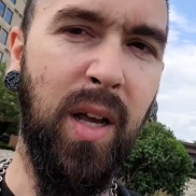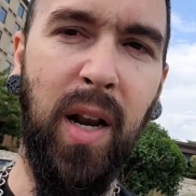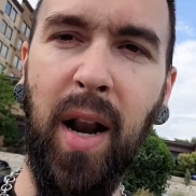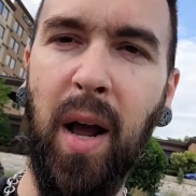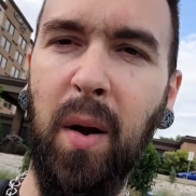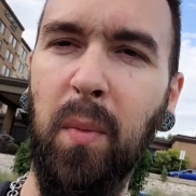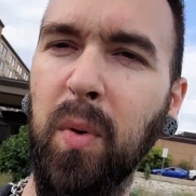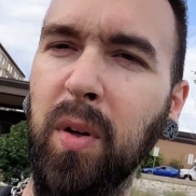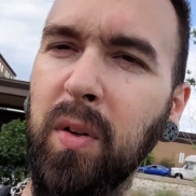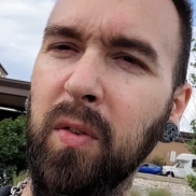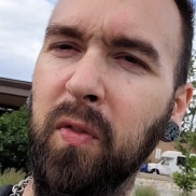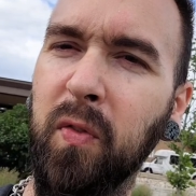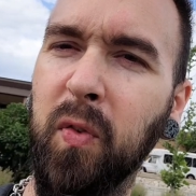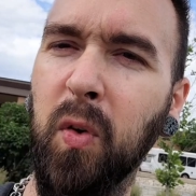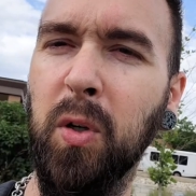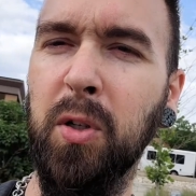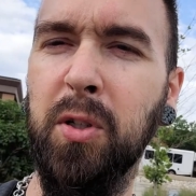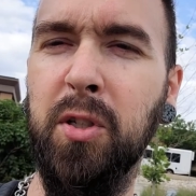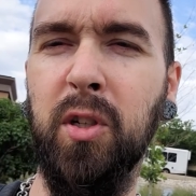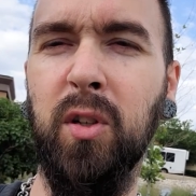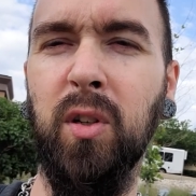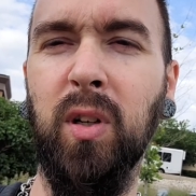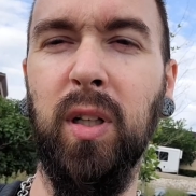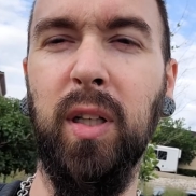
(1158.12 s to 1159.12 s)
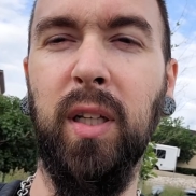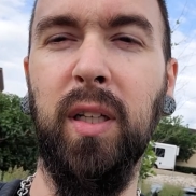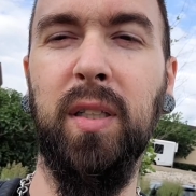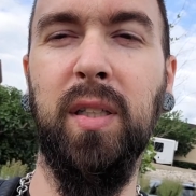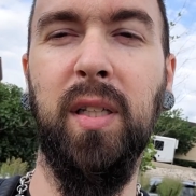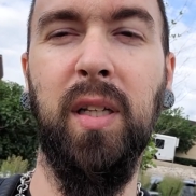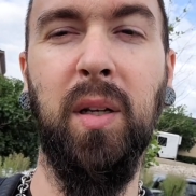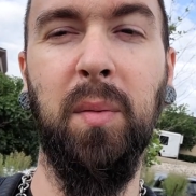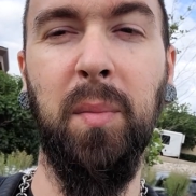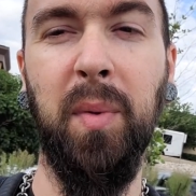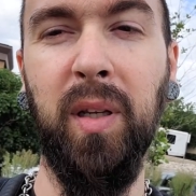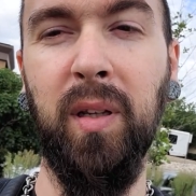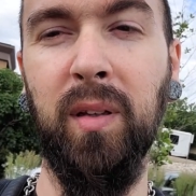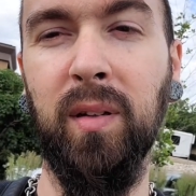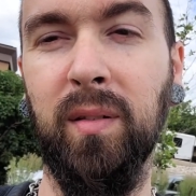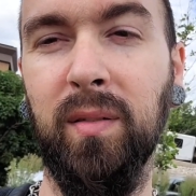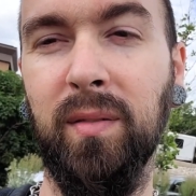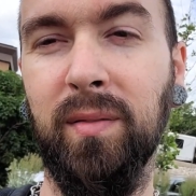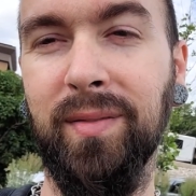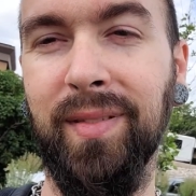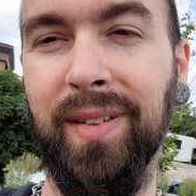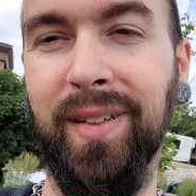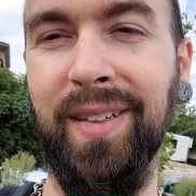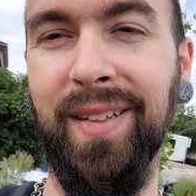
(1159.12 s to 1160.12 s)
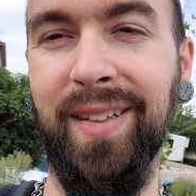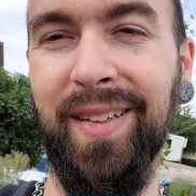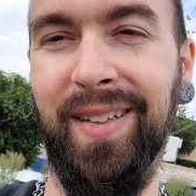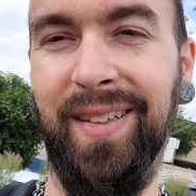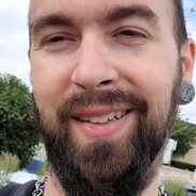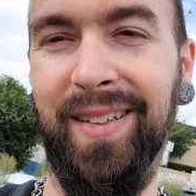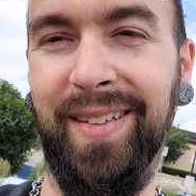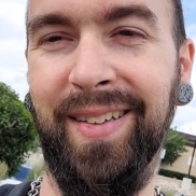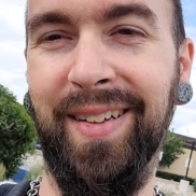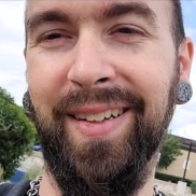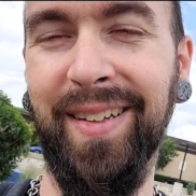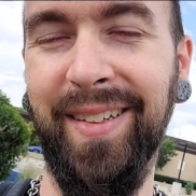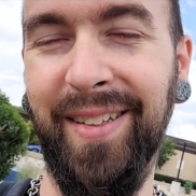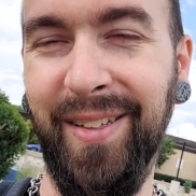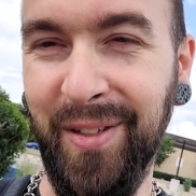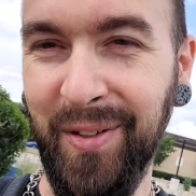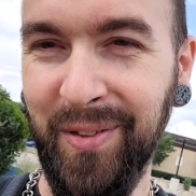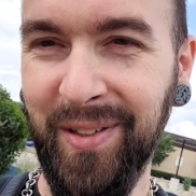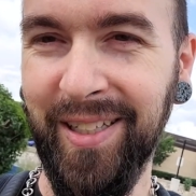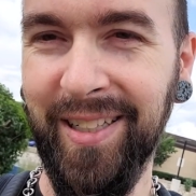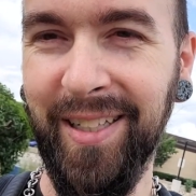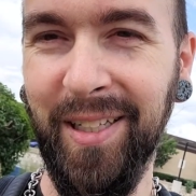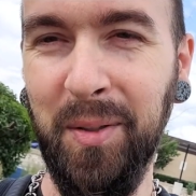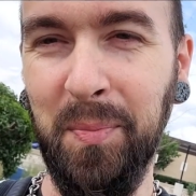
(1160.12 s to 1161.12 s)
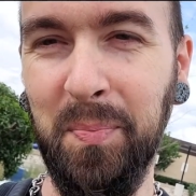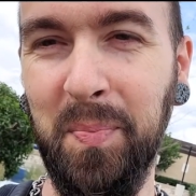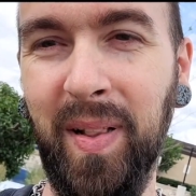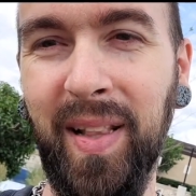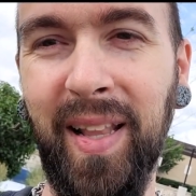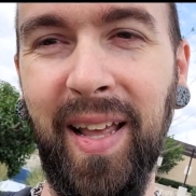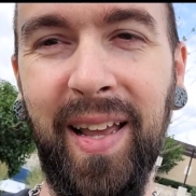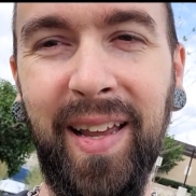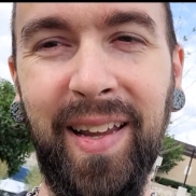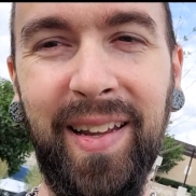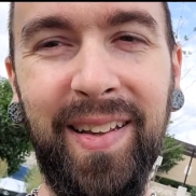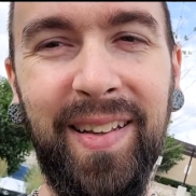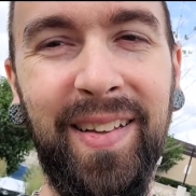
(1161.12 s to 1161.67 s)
I wouldn't force you to listen to me. You click play.